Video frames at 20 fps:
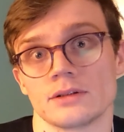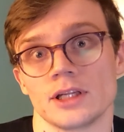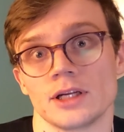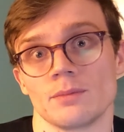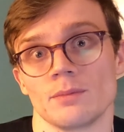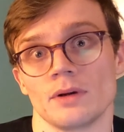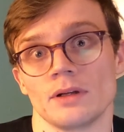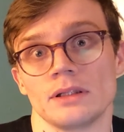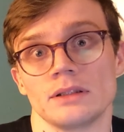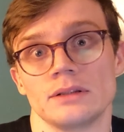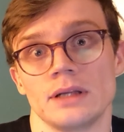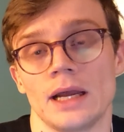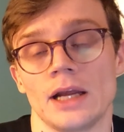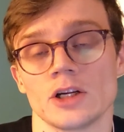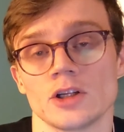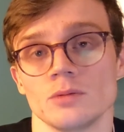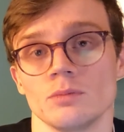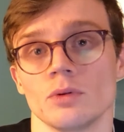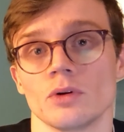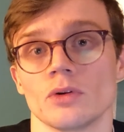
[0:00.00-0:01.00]

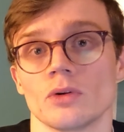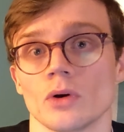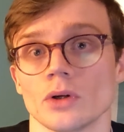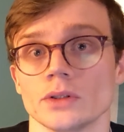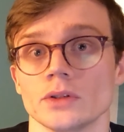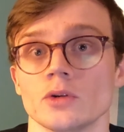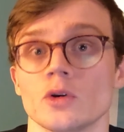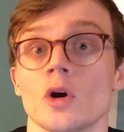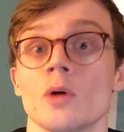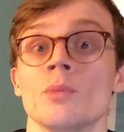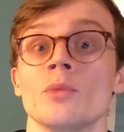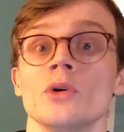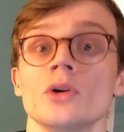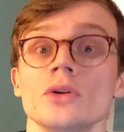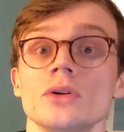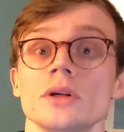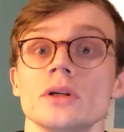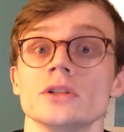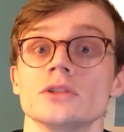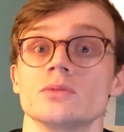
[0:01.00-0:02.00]
stigmatization, because the
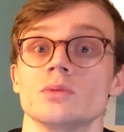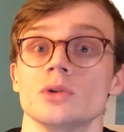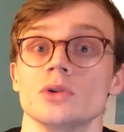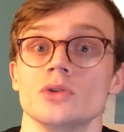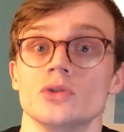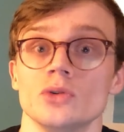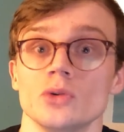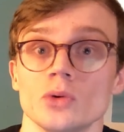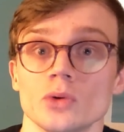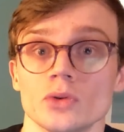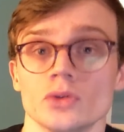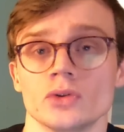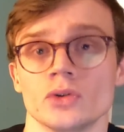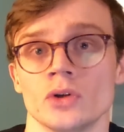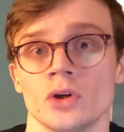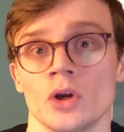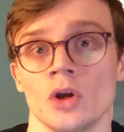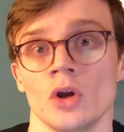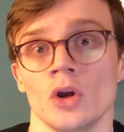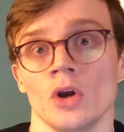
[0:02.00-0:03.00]
community is
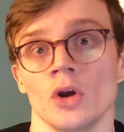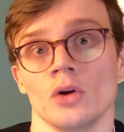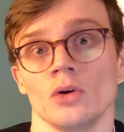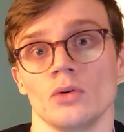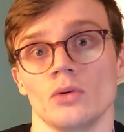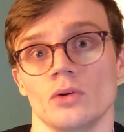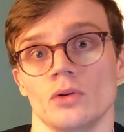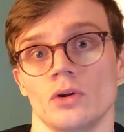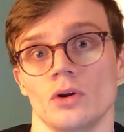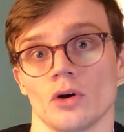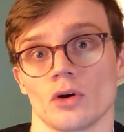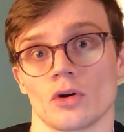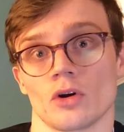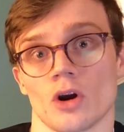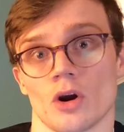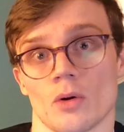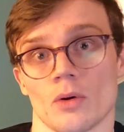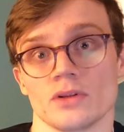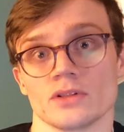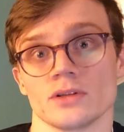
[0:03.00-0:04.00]
reduced to the
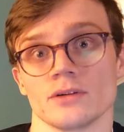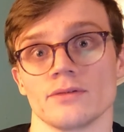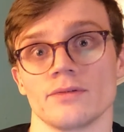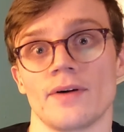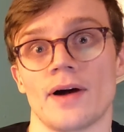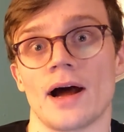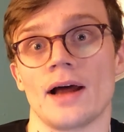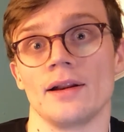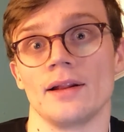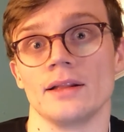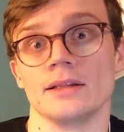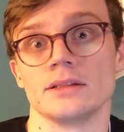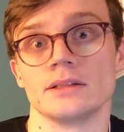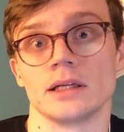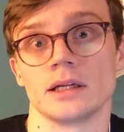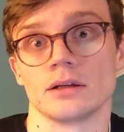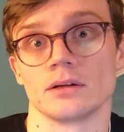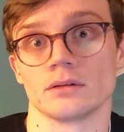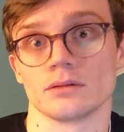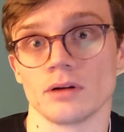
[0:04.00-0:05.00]
occurrence of
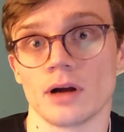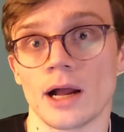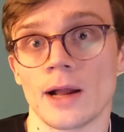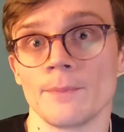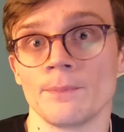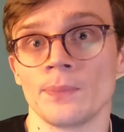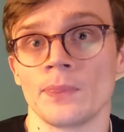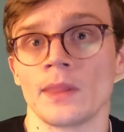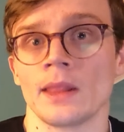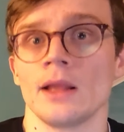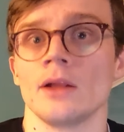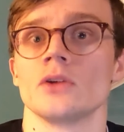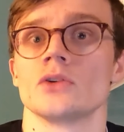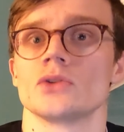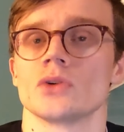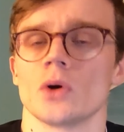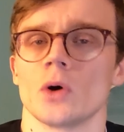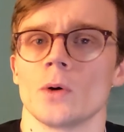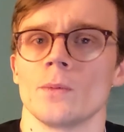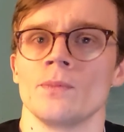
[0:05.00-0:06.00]
violence and crime.
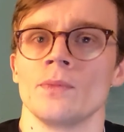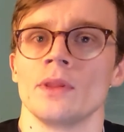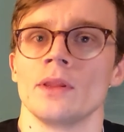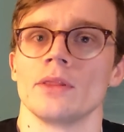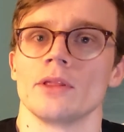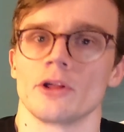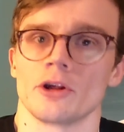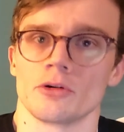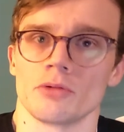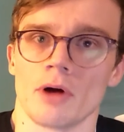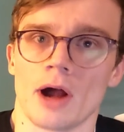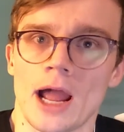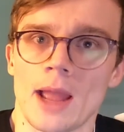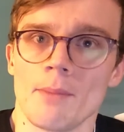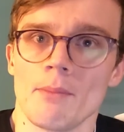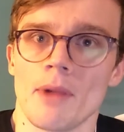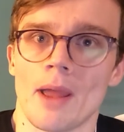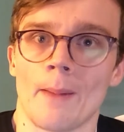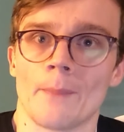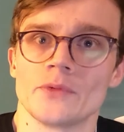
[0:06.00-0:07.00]
So the
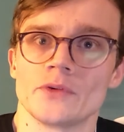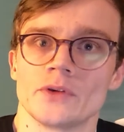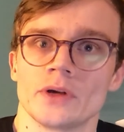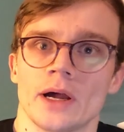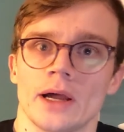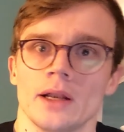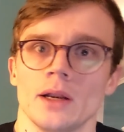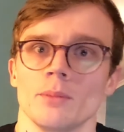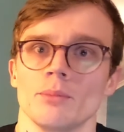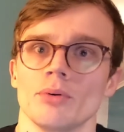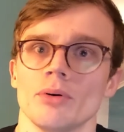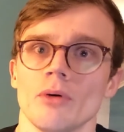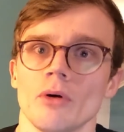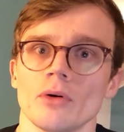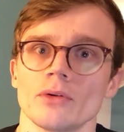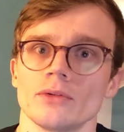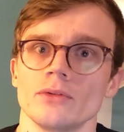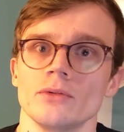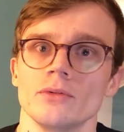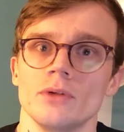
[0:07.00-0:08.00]
crime maps are an
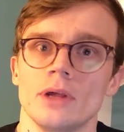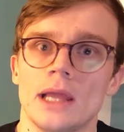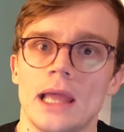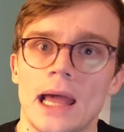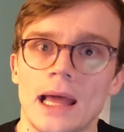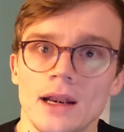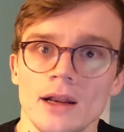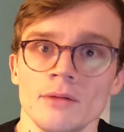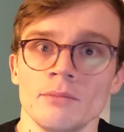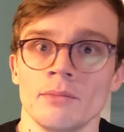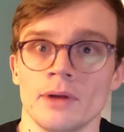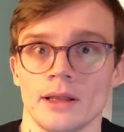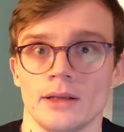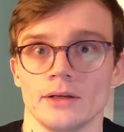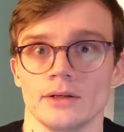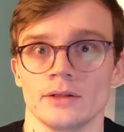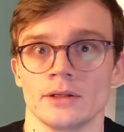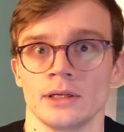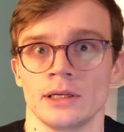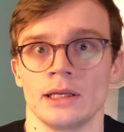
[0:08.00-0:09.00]
important
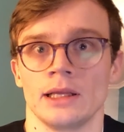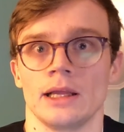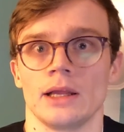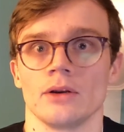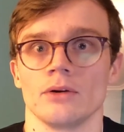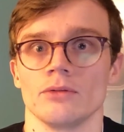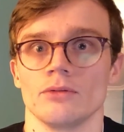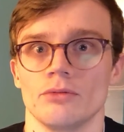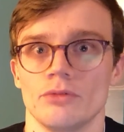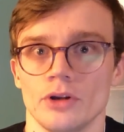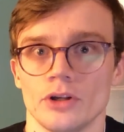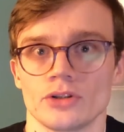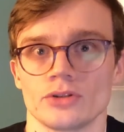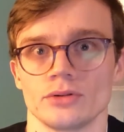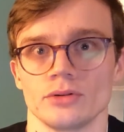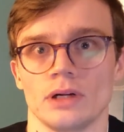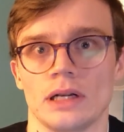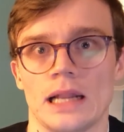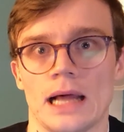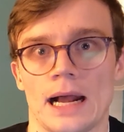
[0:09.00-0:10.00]
element in
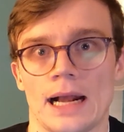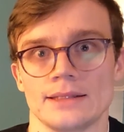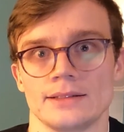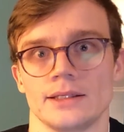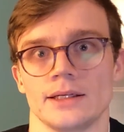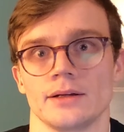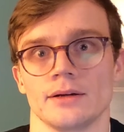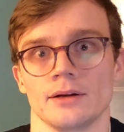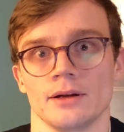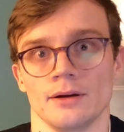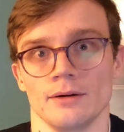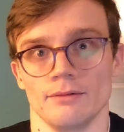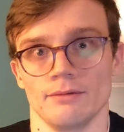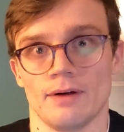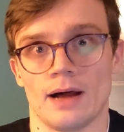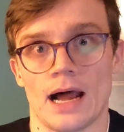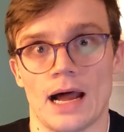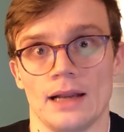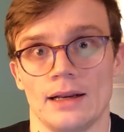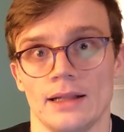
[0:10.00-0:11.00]
visualizing
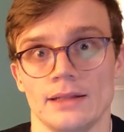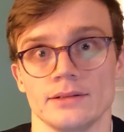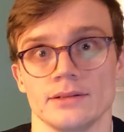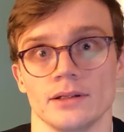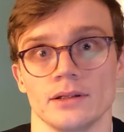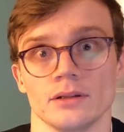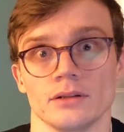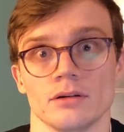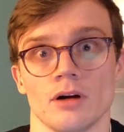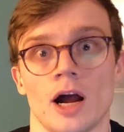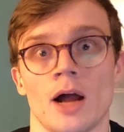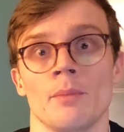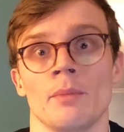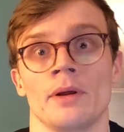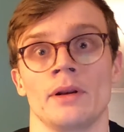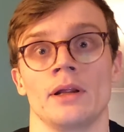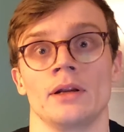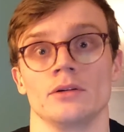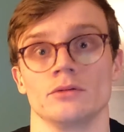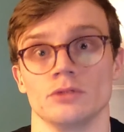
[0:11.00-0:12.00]
violence and
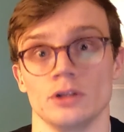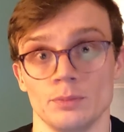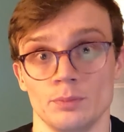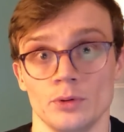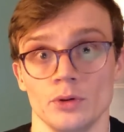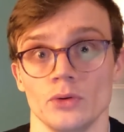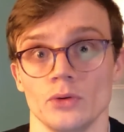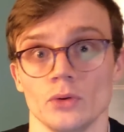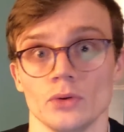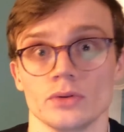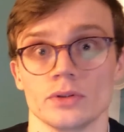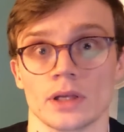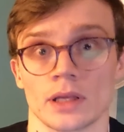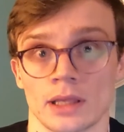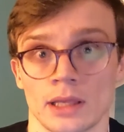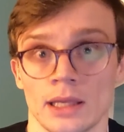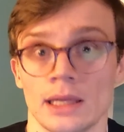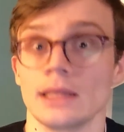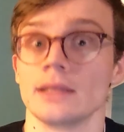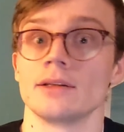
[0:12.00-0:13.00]
crime and in
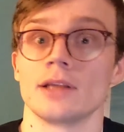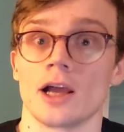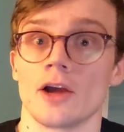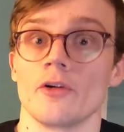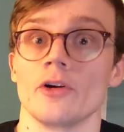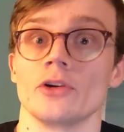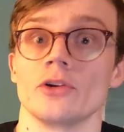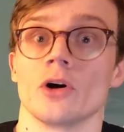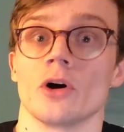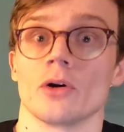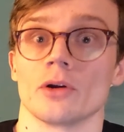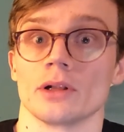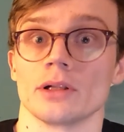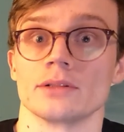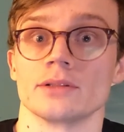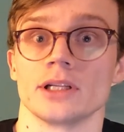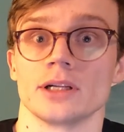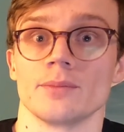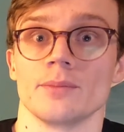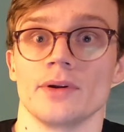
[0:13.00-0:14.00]
reproducing
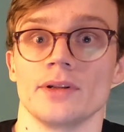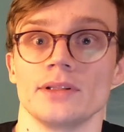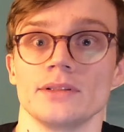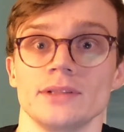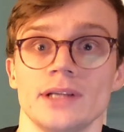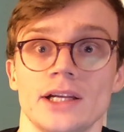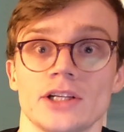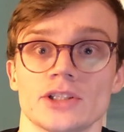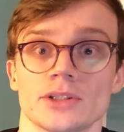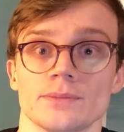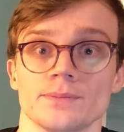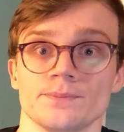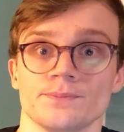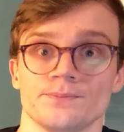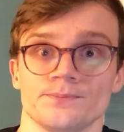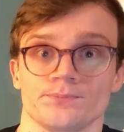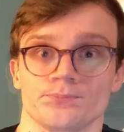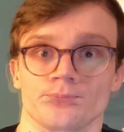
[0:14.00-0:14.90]
territorial stigmatization.